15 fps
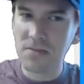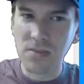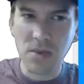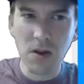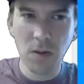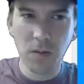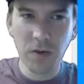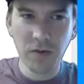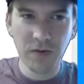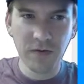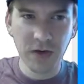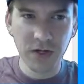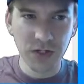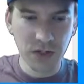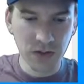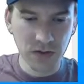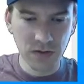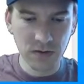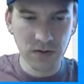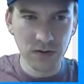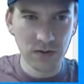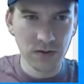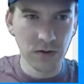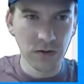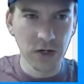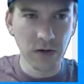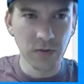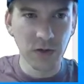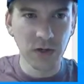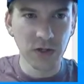Maybe if I just look
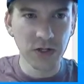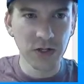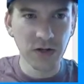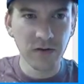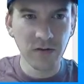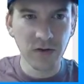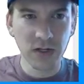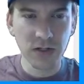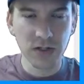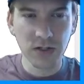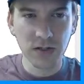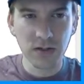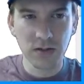up collision events.